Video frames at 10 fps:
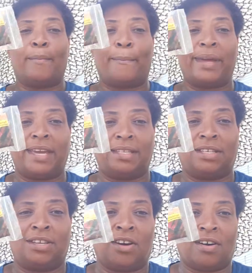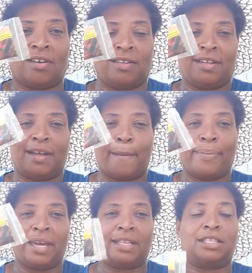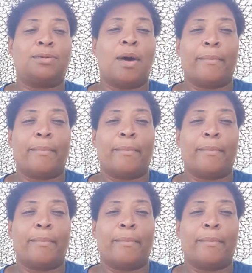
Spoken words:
Beets, y'all. Beets.